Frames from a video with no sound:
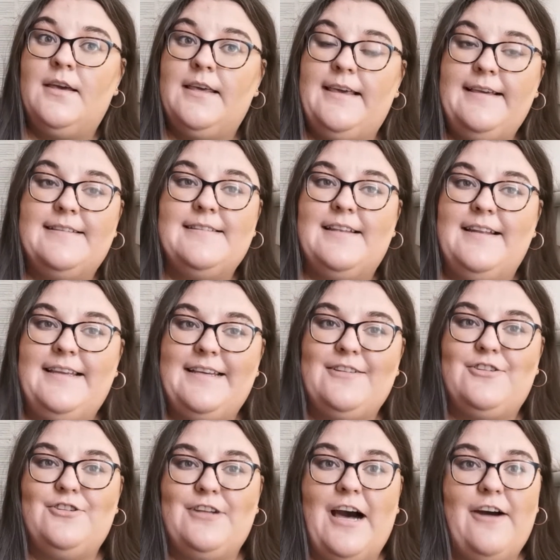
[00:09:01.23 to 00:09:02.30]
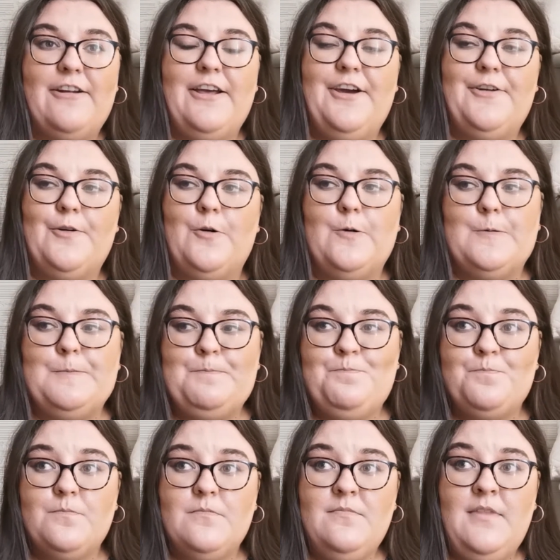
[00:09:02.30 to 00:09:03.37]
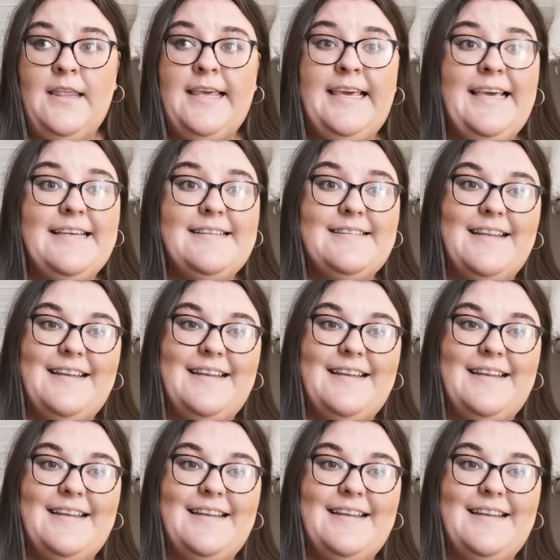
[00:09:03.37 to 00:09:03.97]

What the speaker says: here's the link to download, or here's